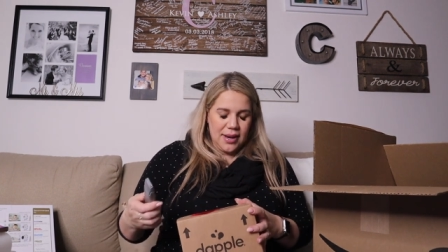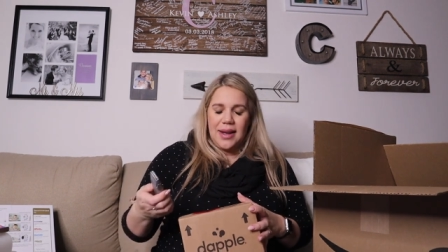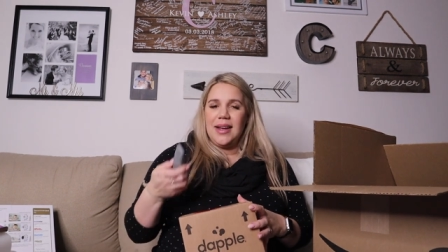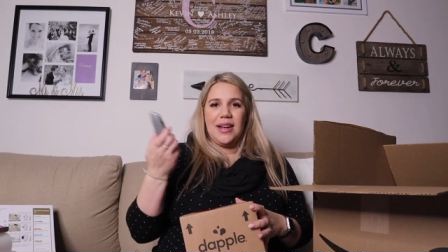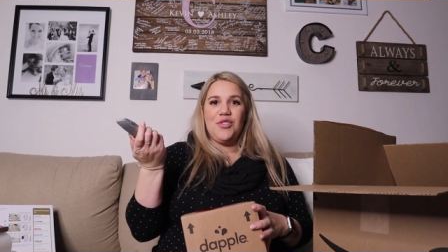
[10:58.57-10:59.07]

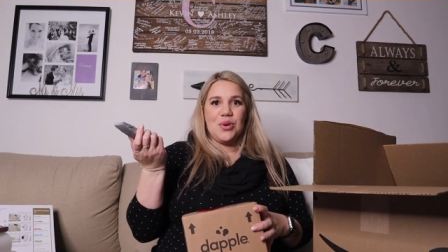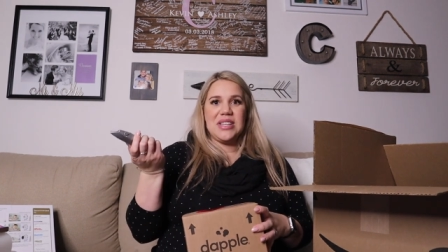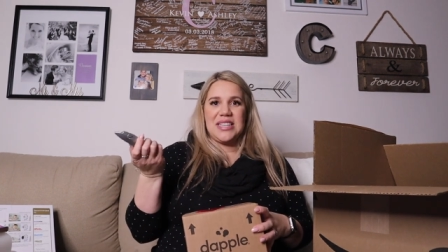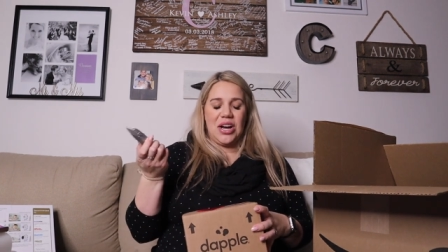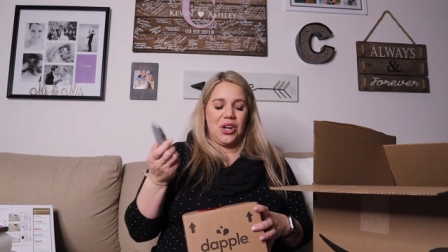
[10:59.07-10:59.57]
if you
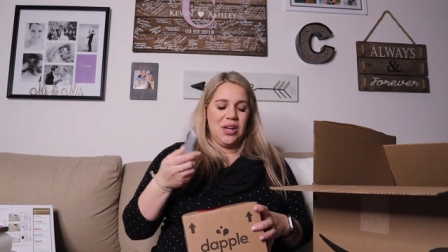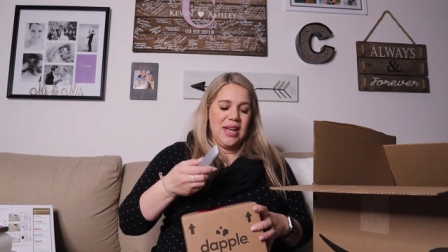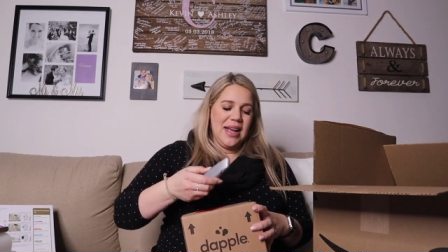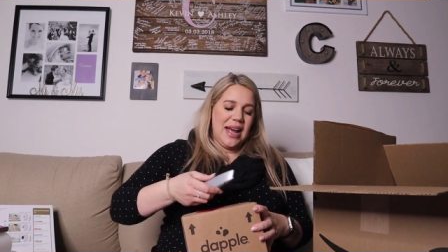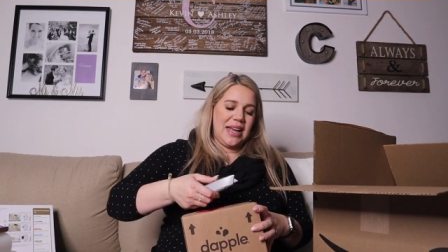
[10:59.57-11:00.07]
can tell,
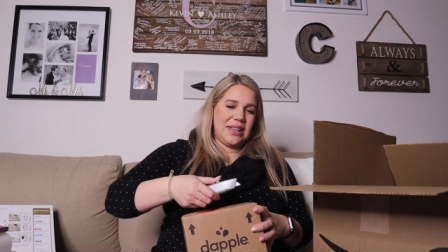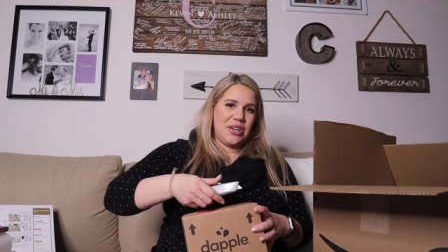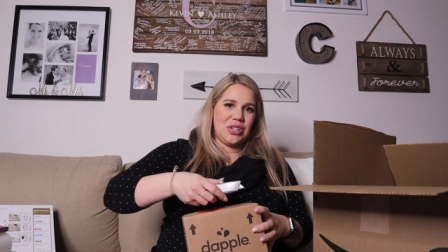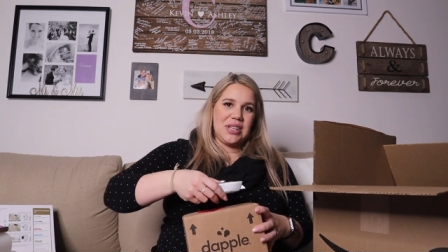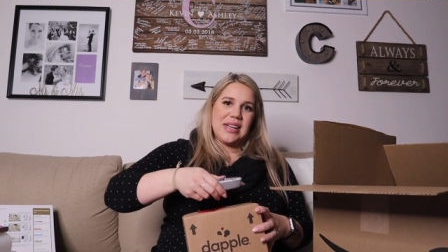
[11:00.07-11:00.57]
I
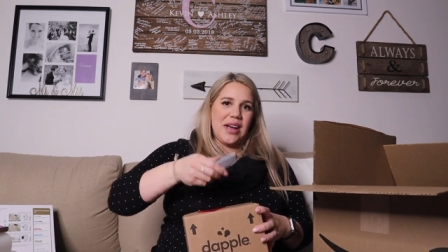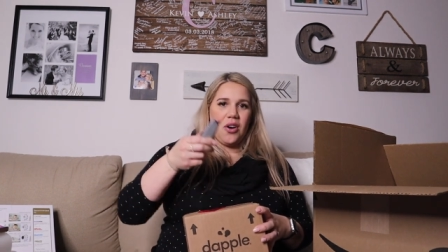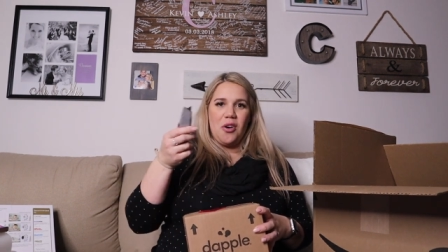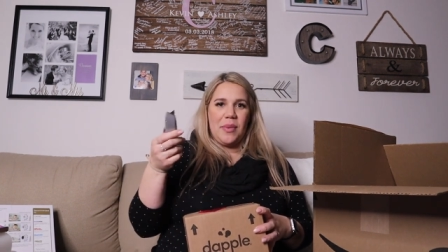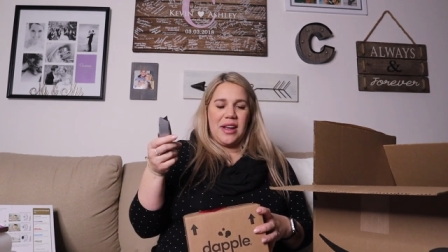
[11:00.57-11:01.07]
literally get
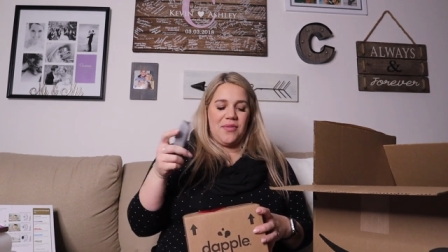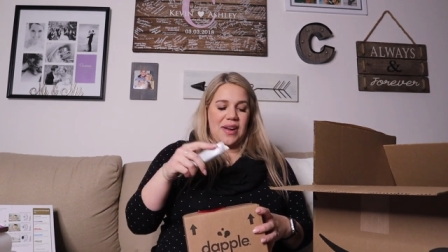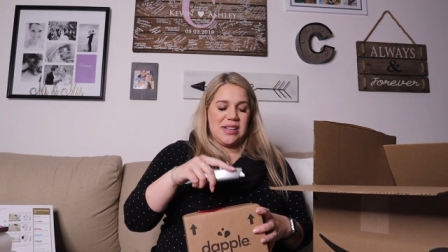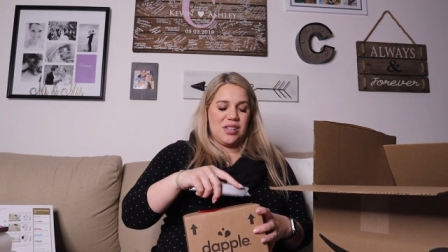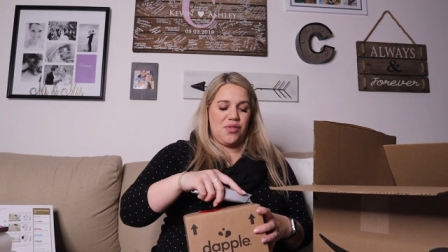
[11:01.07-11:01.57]
all my
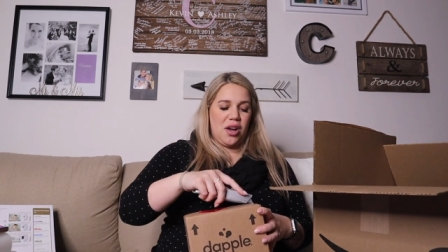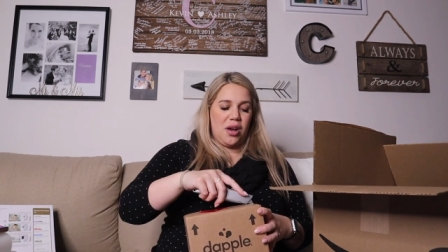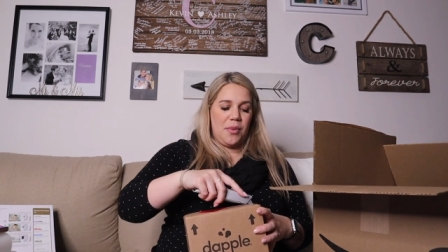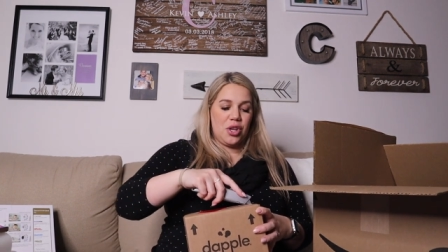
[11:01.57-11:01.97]
advice from